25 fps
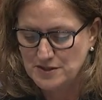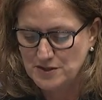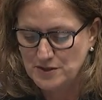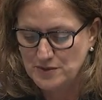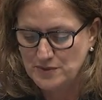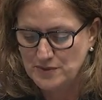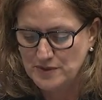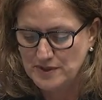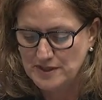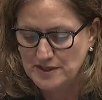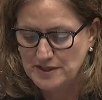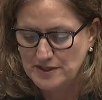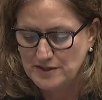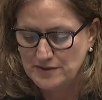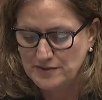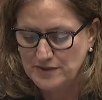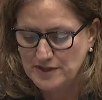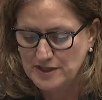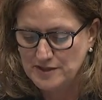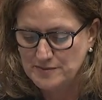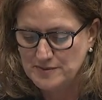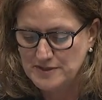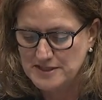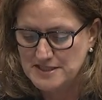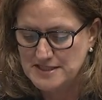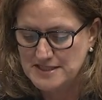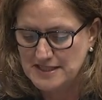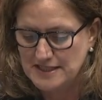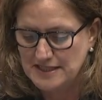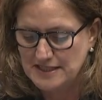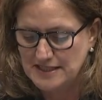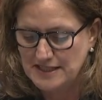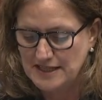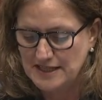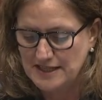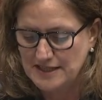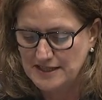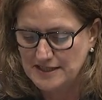who were incredibly
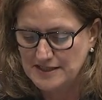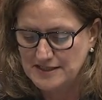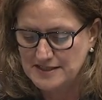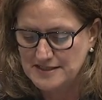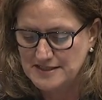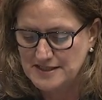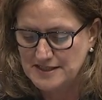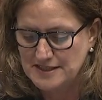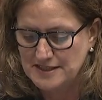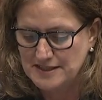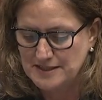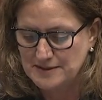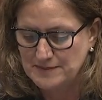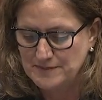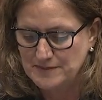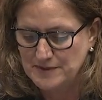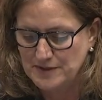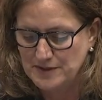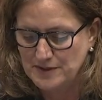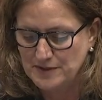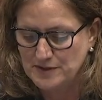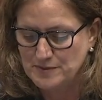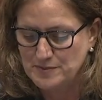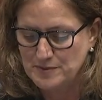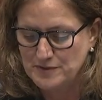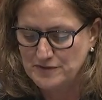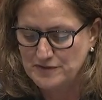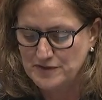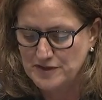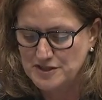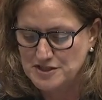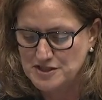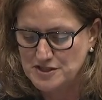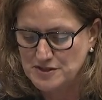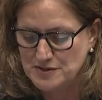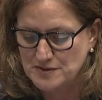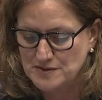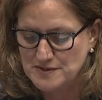dedicated health
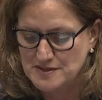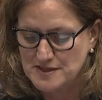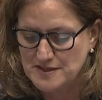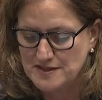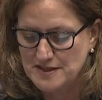professionals,